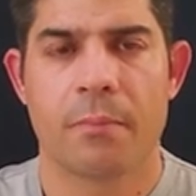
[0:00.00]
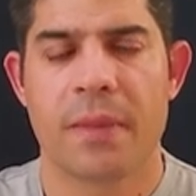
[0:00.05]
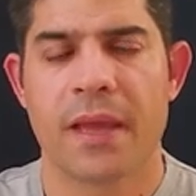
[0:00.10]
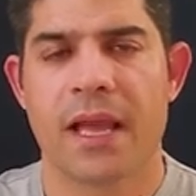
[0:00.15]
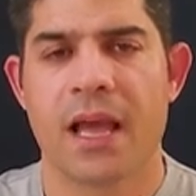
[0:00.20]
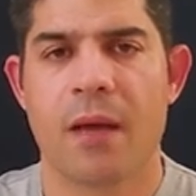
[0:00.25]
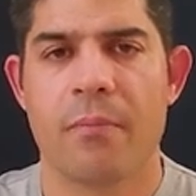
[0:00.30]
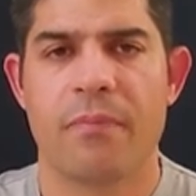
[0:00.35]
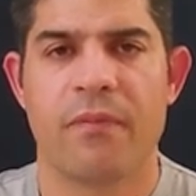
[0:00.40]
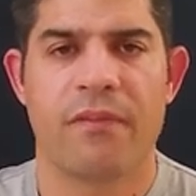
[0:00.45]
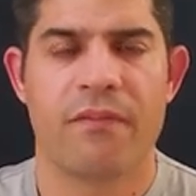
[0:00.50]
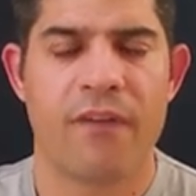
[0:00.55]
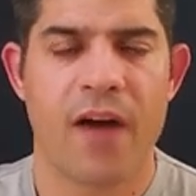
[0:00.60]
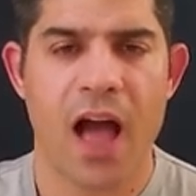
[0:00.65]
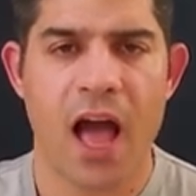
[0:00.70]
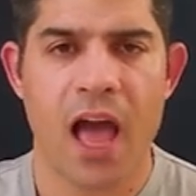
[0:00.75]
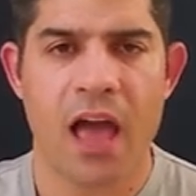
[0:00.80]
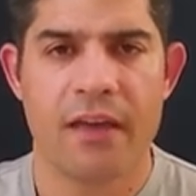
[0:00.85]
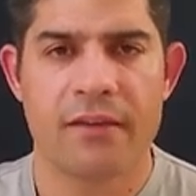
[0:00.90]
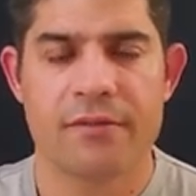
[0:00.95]
pick up
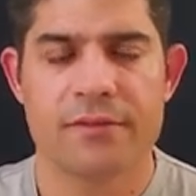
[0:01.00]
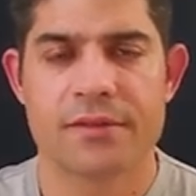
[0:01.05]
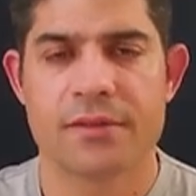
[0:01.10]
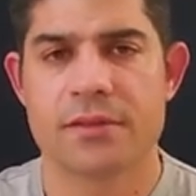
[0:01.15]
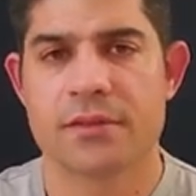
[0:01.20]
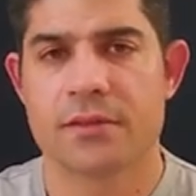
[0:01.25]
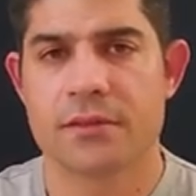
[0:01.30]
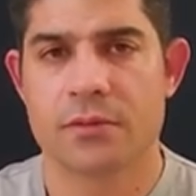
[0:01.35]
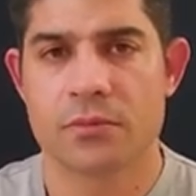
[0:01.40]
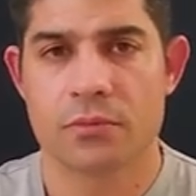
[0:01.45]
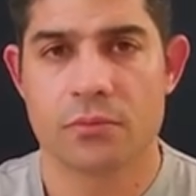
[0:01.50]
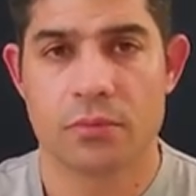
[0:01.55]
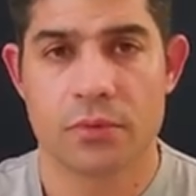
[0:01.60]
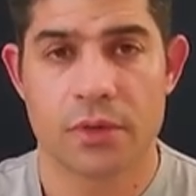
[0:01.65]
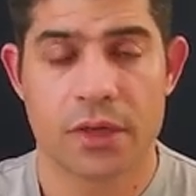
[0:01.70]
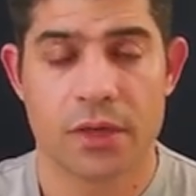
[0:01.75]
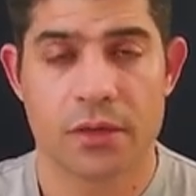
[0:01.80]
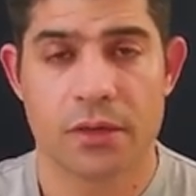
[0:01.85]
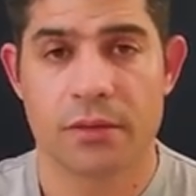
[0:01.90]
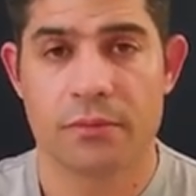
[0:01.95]
fives,
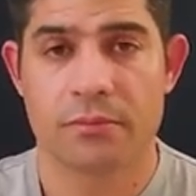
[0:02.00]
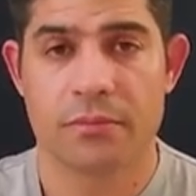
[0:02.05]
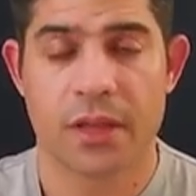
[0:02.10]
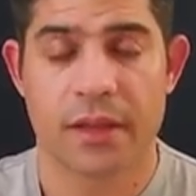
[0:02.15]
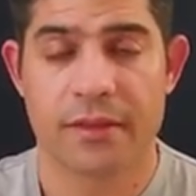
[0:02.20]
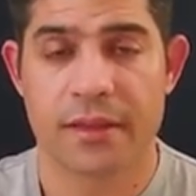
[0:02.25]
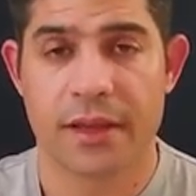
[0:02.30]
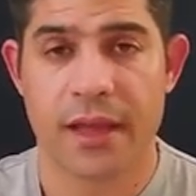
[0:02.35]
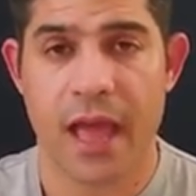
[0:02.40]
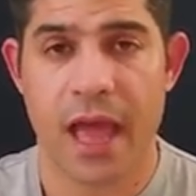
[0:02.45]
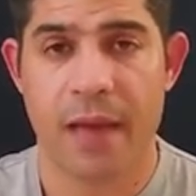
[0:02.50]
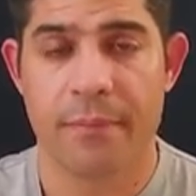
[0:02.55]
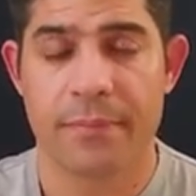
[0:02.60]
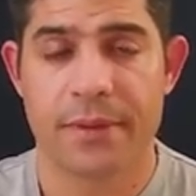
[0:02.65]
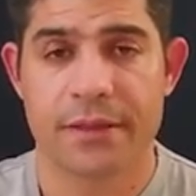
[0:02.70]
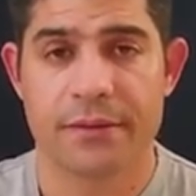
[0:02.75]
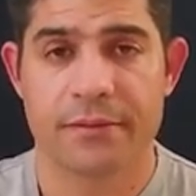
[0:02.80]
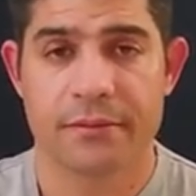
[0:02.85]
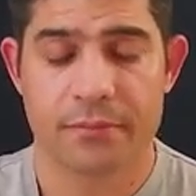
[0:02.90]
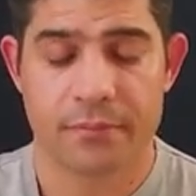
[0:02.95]
nothing
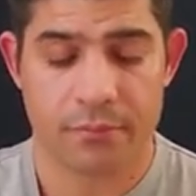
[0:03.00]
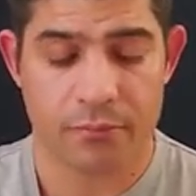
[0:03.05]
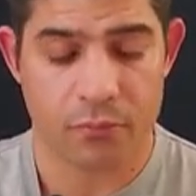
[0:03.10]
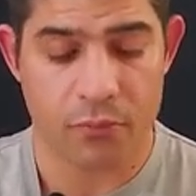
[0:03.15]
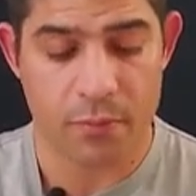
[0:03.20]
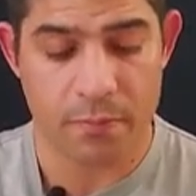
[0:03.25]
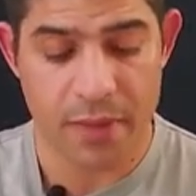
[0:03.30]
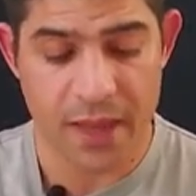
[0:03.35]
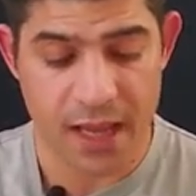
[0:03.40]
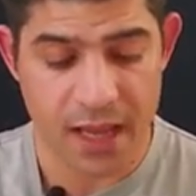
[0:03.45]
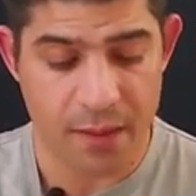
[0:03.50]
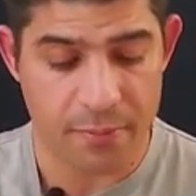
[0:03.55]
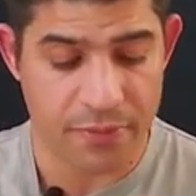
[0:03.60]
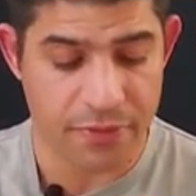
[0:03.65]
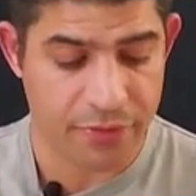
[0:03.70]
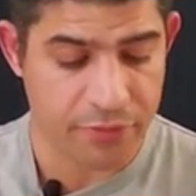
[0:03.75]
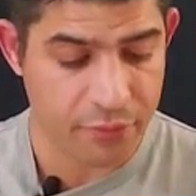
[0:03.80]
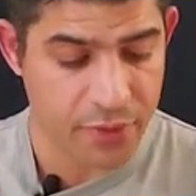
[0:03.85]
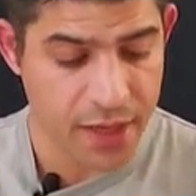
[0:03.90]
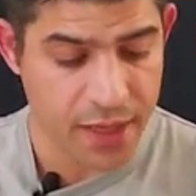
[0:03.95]
happened. We pick up
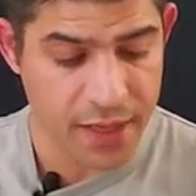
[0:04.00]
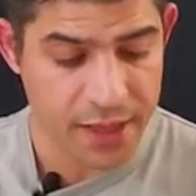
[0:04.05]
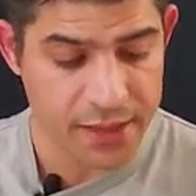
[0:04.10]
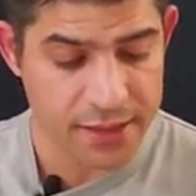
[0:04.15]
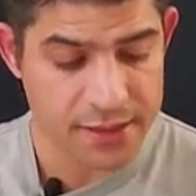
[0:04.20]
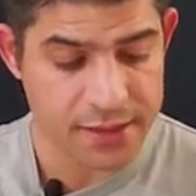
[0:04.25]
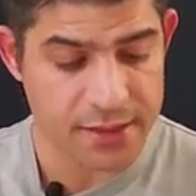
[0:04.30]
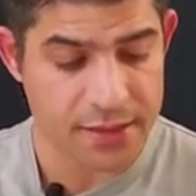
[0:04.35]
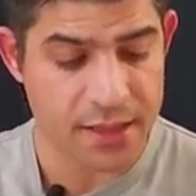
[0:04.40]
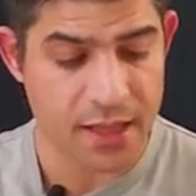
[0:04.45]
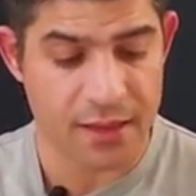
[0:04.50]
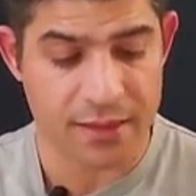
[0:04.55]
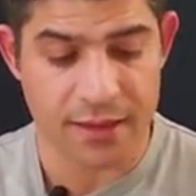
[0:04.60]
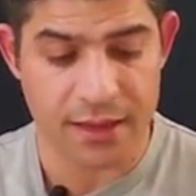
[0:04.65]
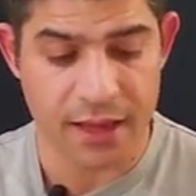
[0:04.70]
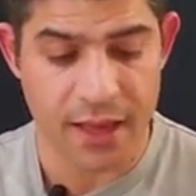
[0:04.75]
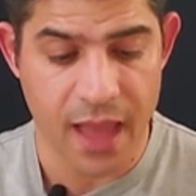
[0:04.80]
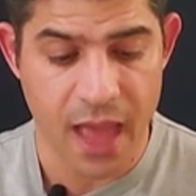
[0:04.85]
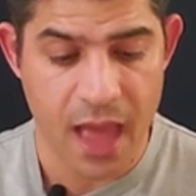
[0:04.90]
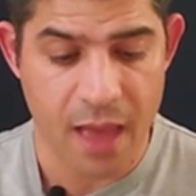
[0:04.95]
threes,
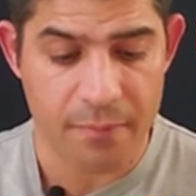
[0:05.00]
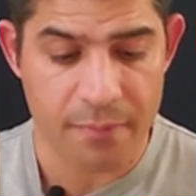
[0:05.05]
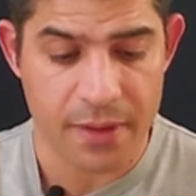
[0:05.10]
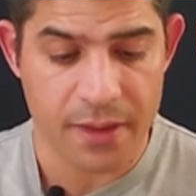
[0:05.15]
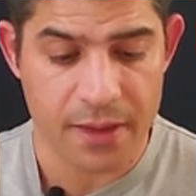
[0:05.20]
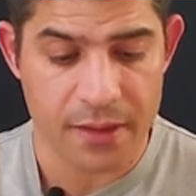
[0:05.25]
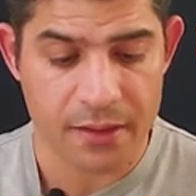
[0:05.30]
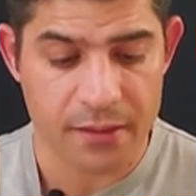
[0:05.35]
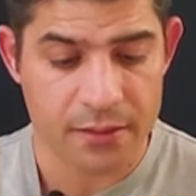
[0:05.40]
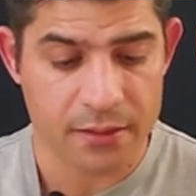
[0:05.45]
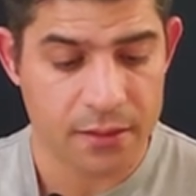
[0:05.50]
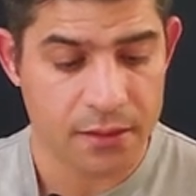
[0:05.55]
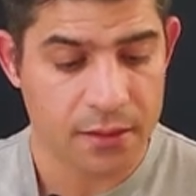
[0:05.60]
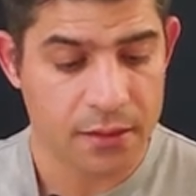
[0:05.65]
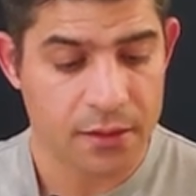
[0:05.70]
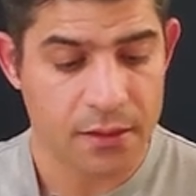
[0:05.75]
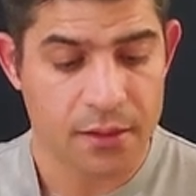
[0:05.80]
nothing happened.